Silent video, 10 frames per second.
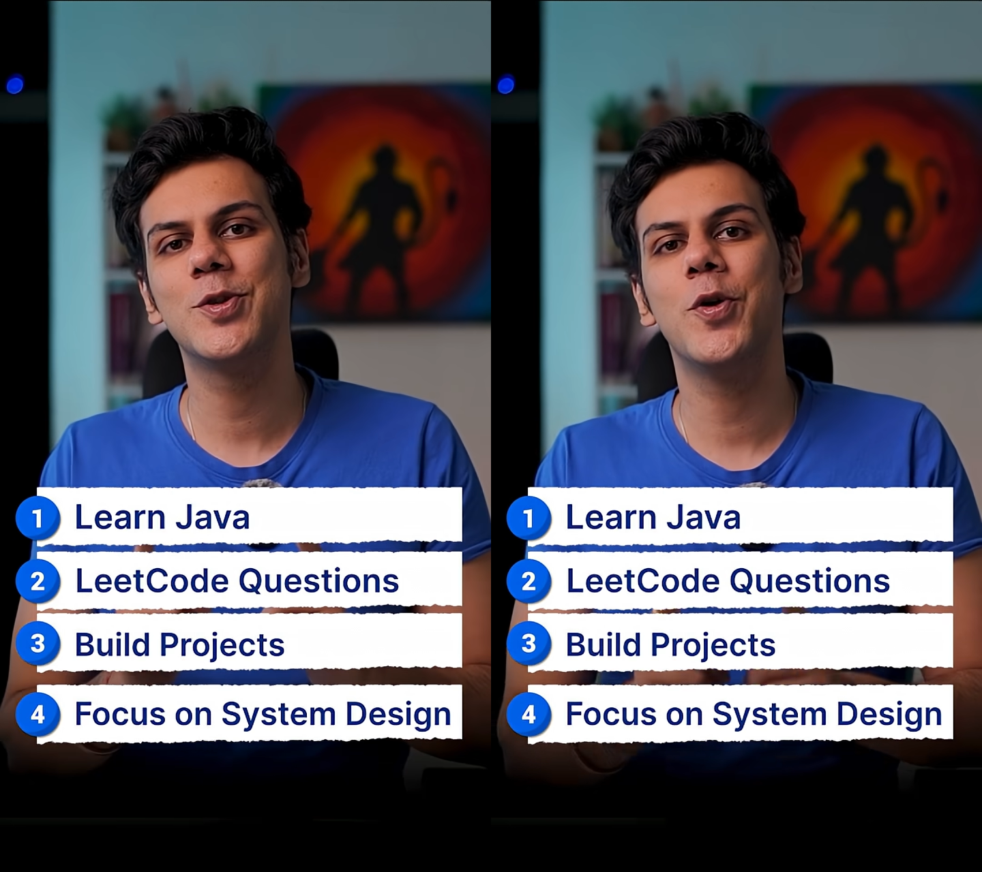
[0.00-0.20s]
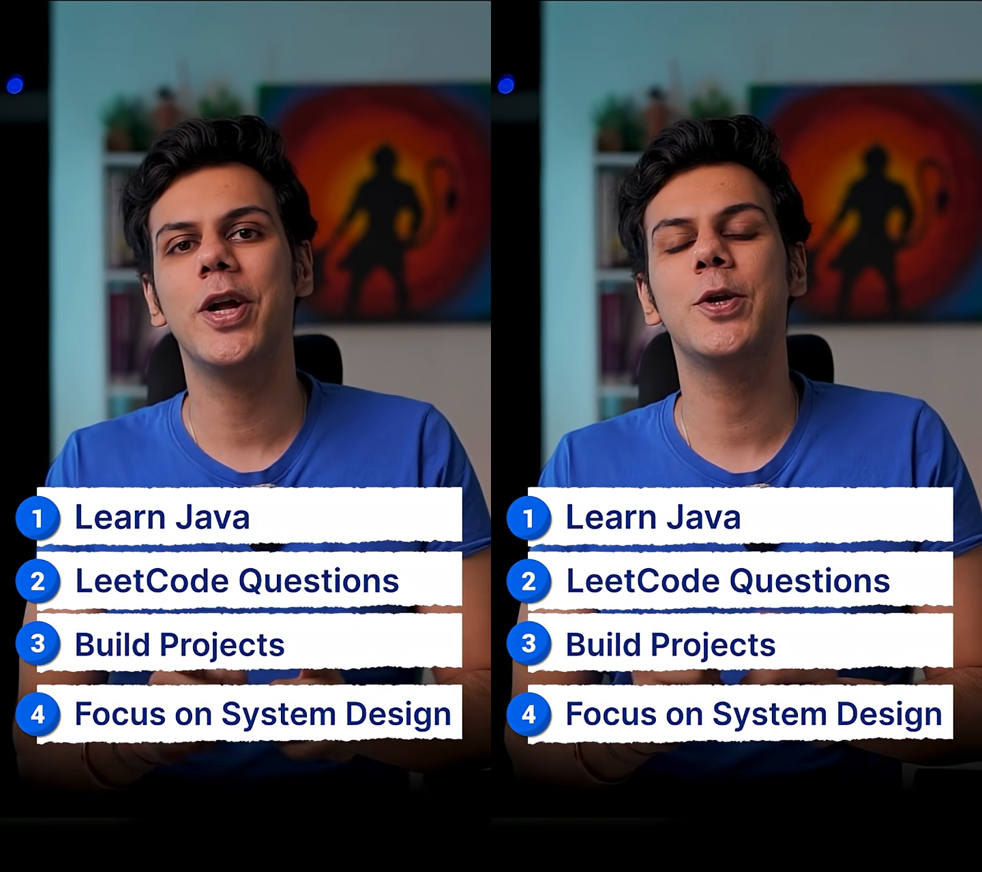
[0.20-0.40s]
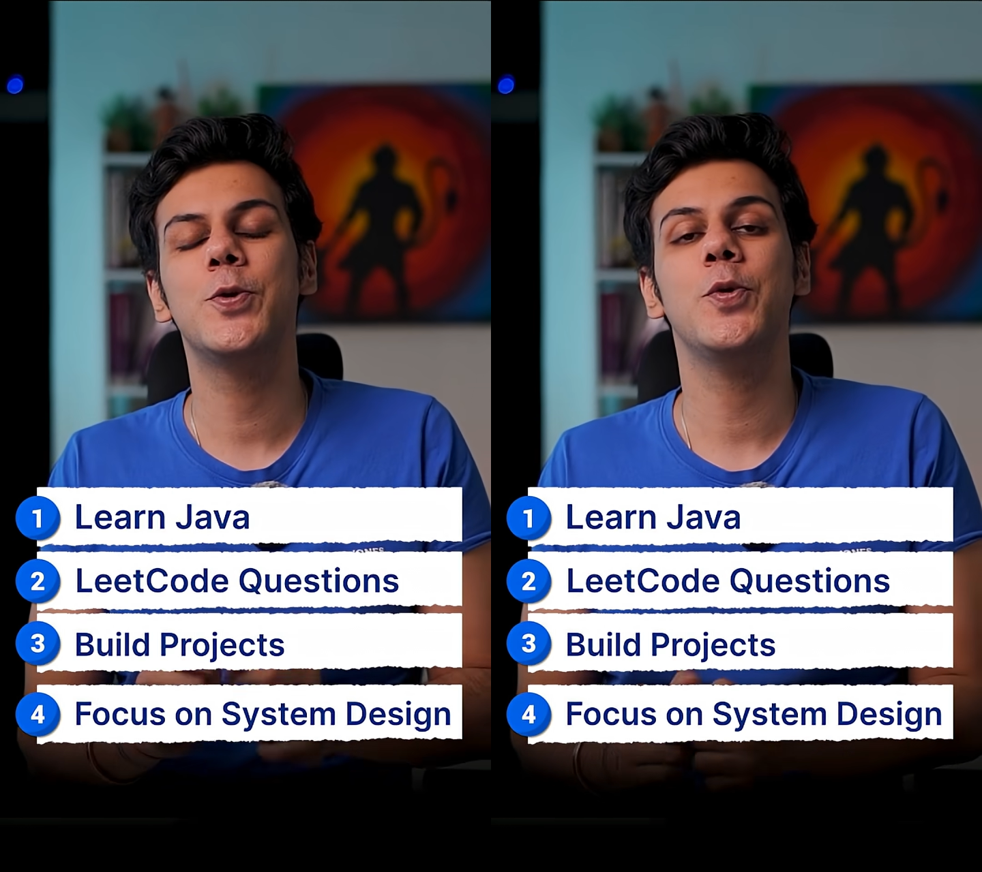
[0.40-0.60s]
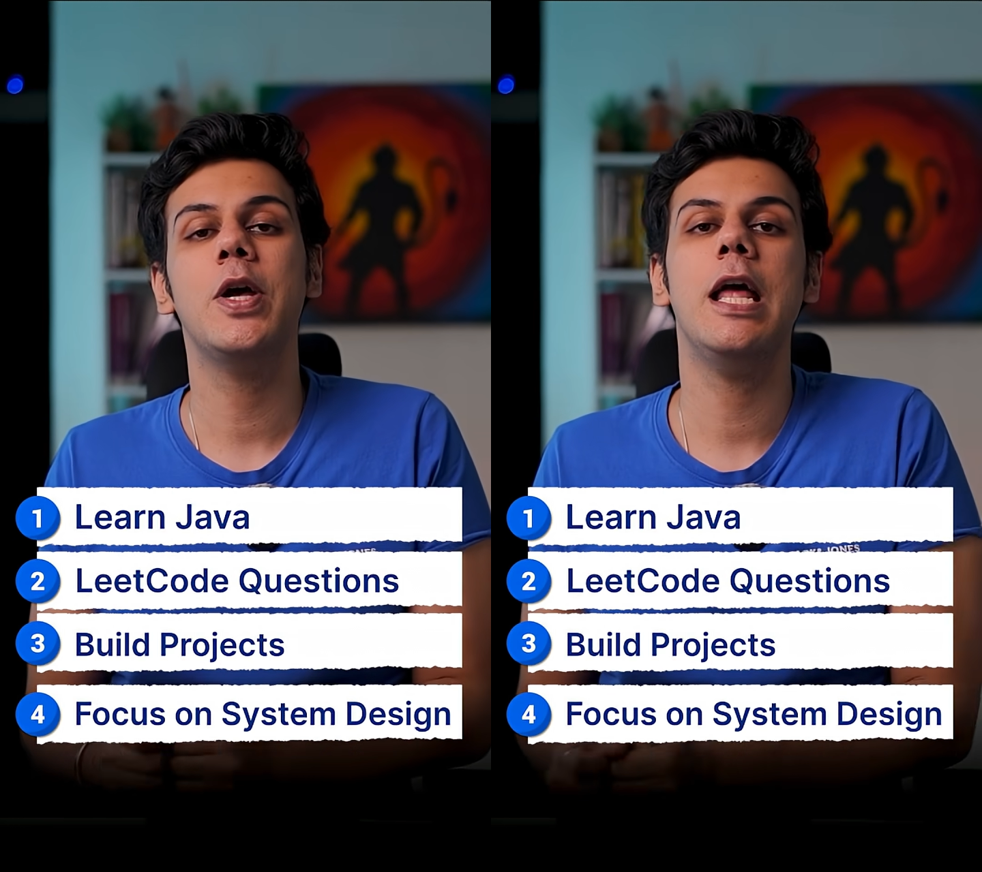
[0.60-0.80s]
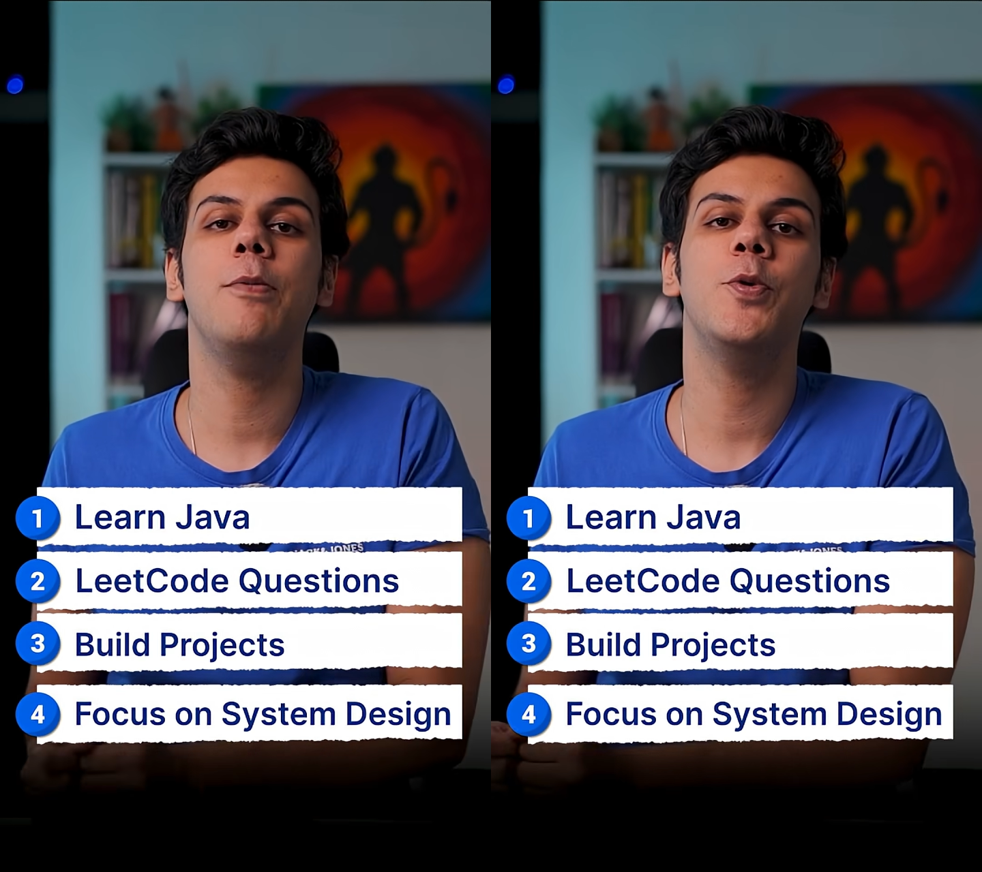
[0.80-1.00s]
going to
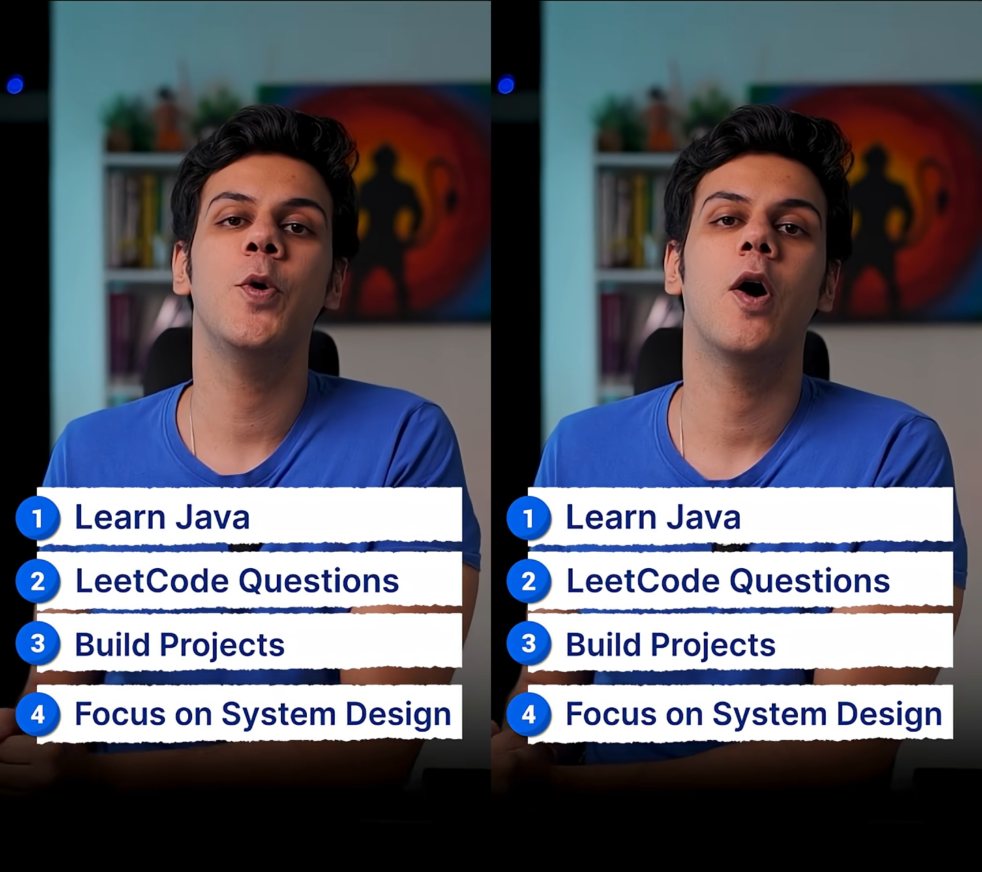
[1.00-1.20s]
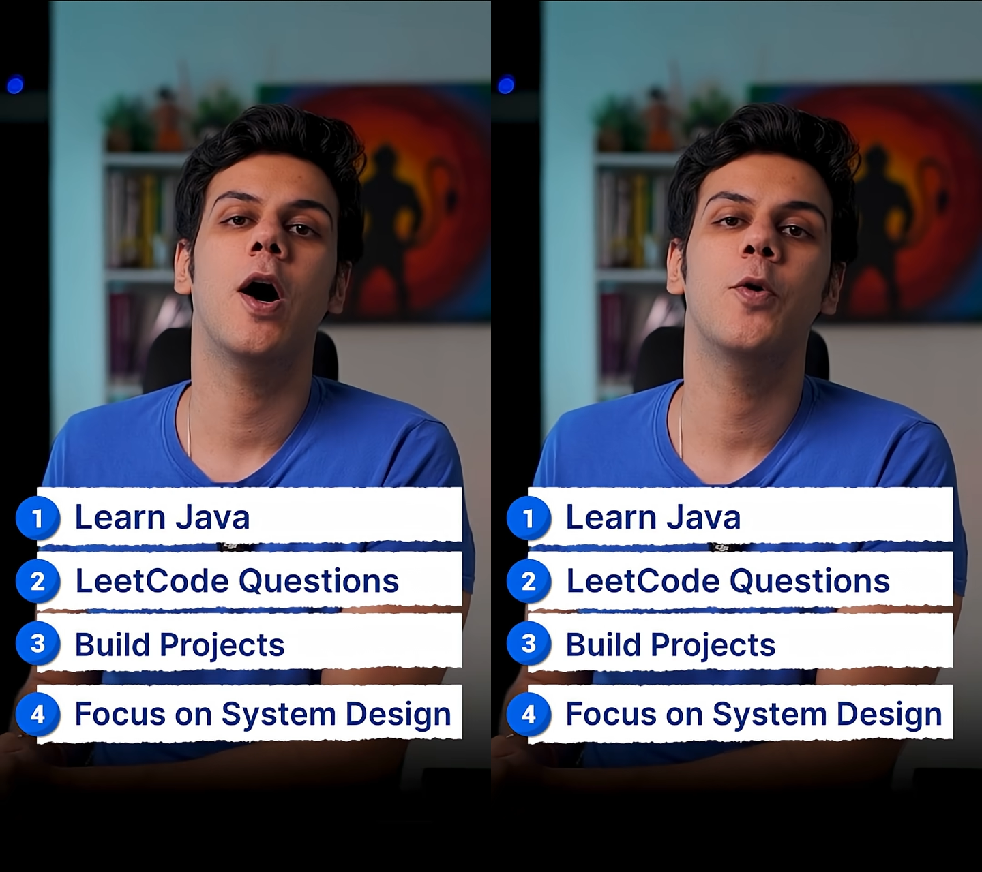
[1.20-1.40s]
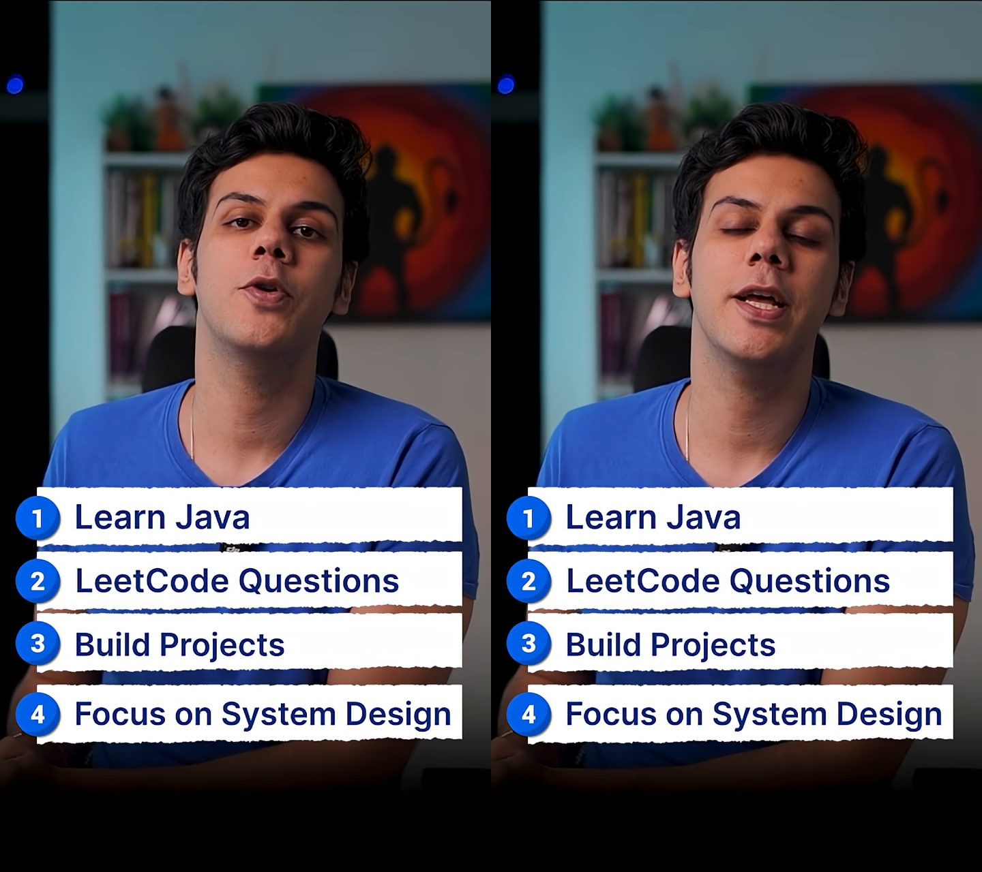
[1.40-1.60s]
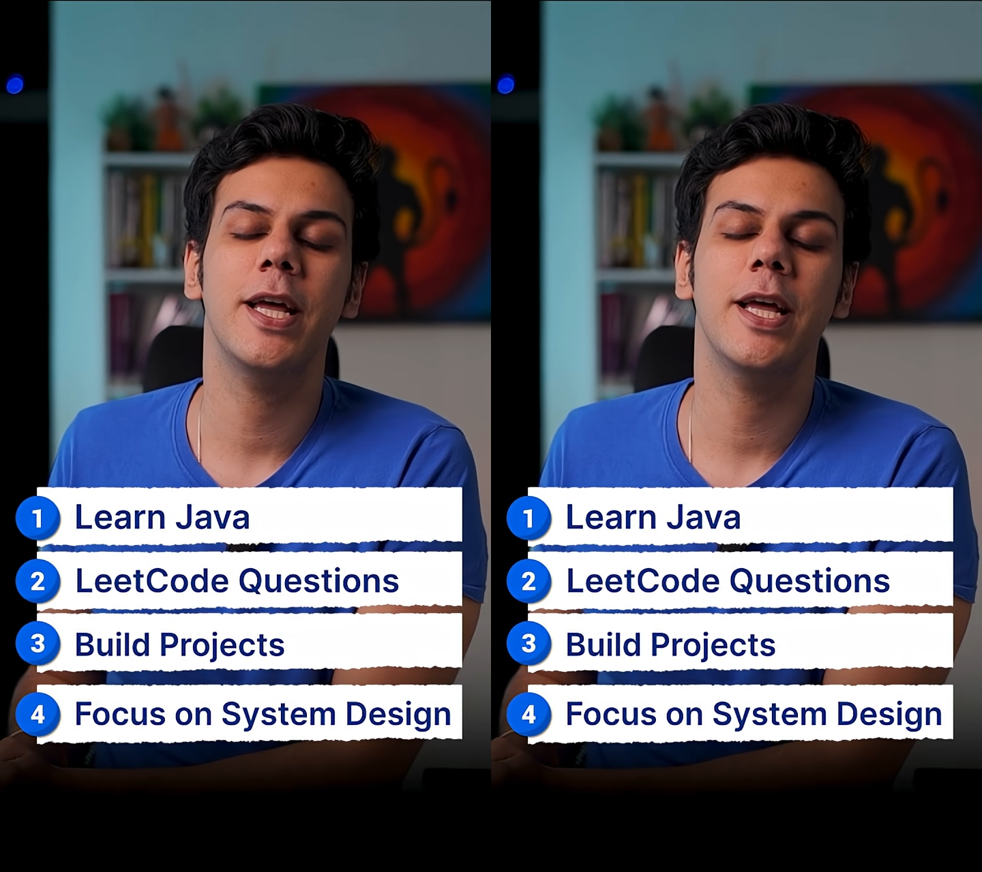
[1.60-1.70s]
help you out